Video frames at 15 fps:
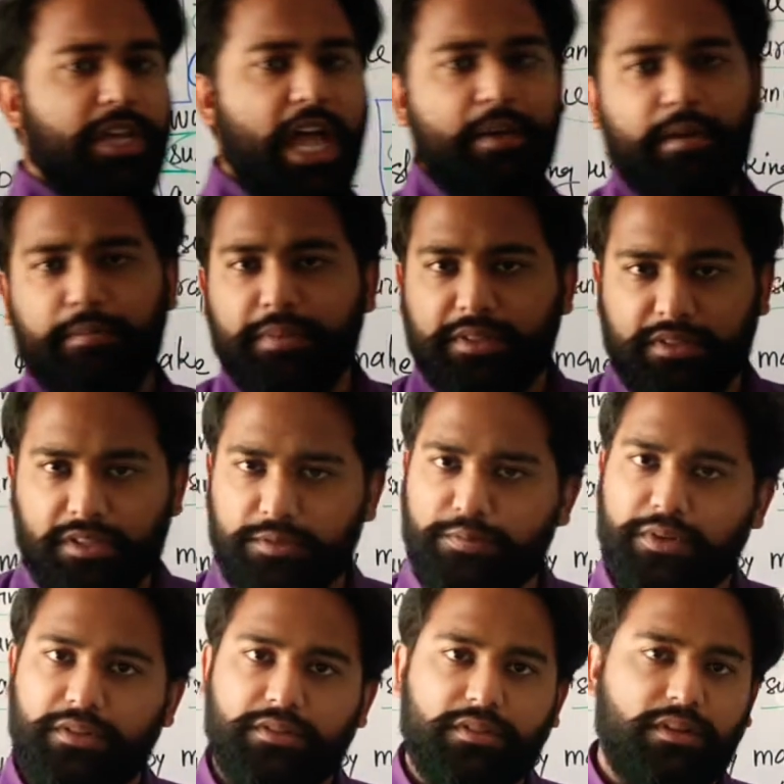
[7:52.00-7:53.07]
I am a business
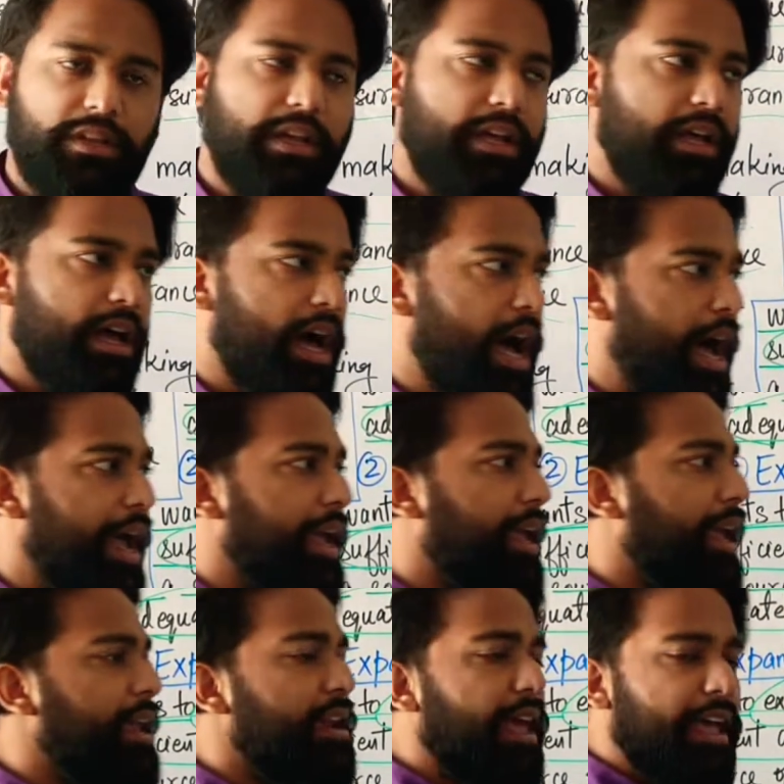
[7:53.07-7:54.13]
person. I
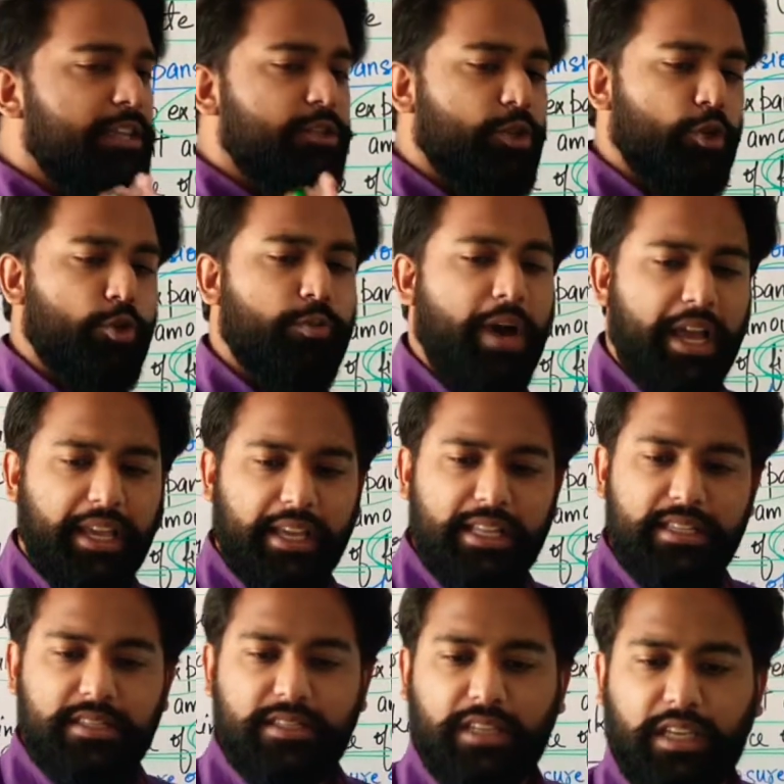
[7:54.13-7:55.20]
can assume, I
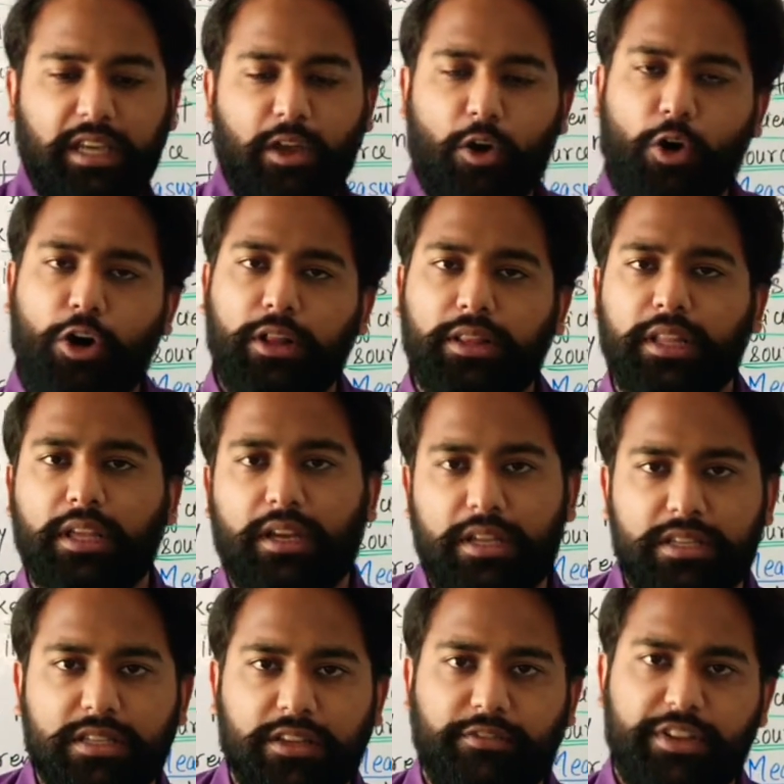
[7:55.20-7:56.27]
can see all the
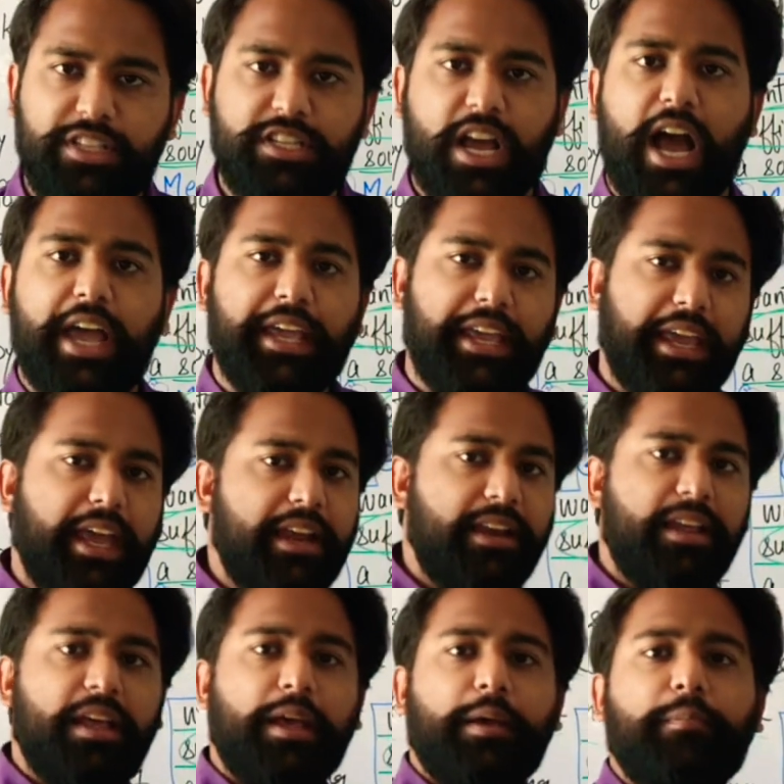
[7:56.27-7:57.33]
risk which I
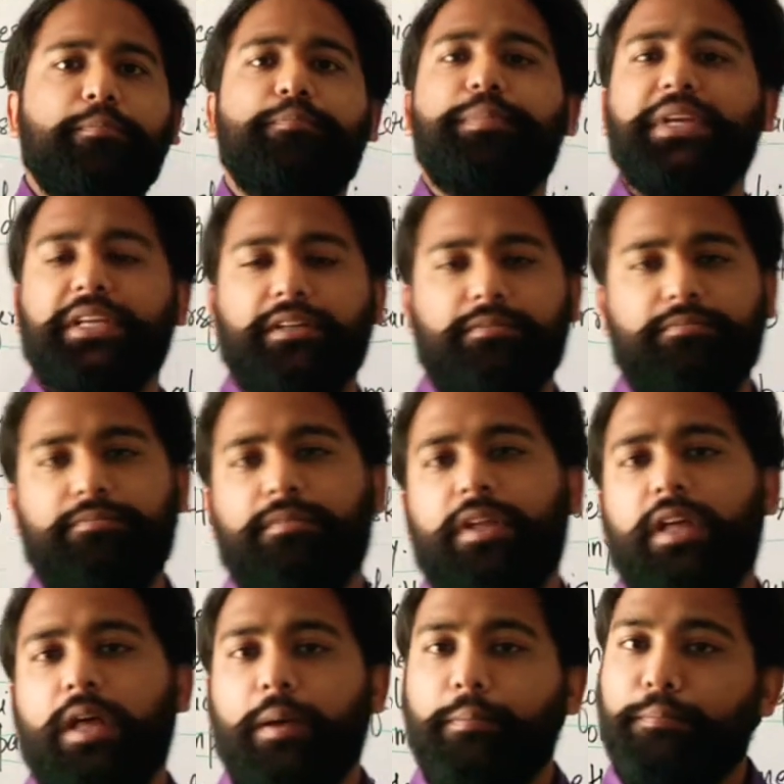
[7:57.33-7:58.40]
can bear.
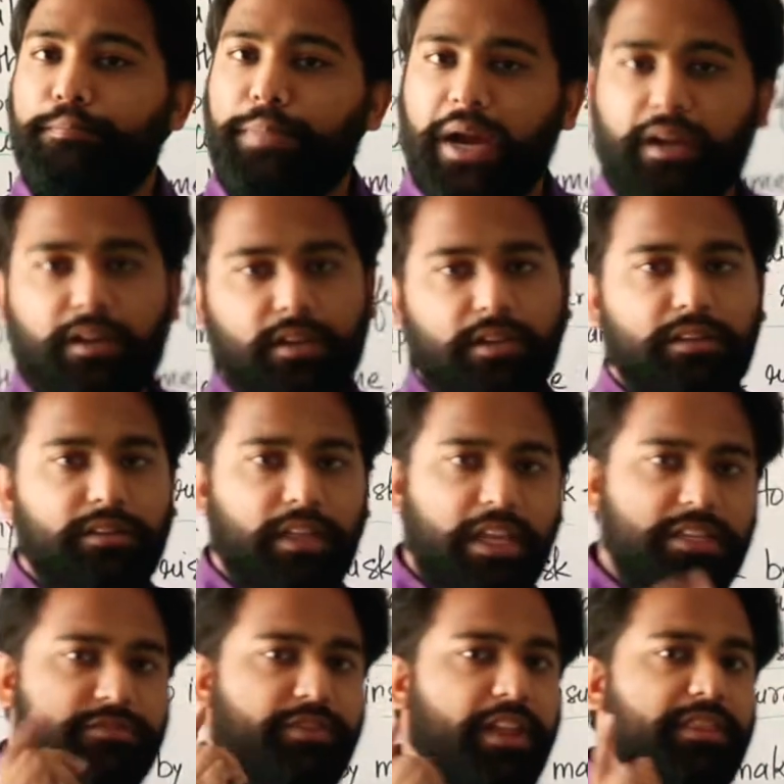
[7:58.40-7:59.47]
But there
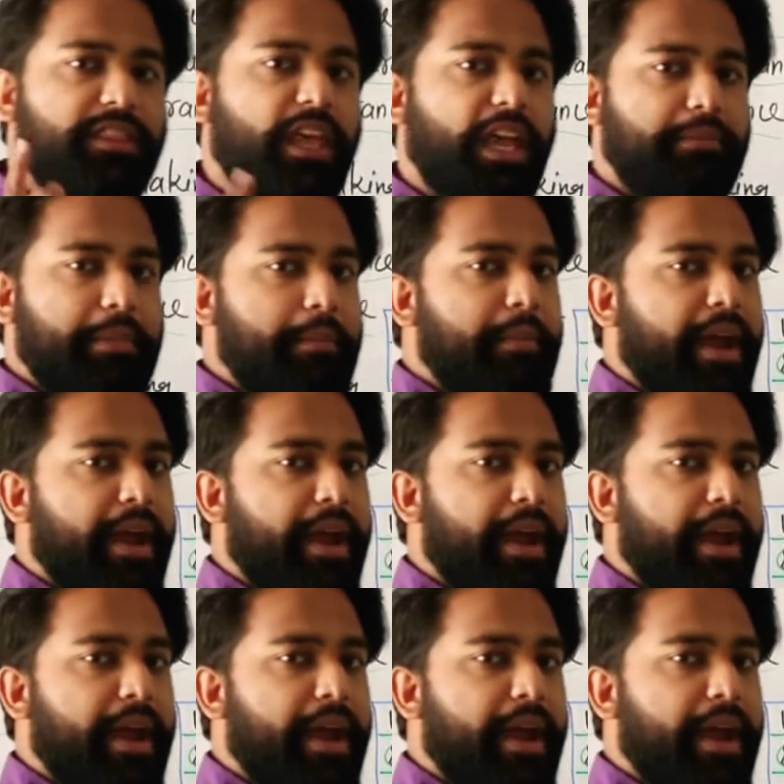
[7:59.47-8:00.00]
is one thing in my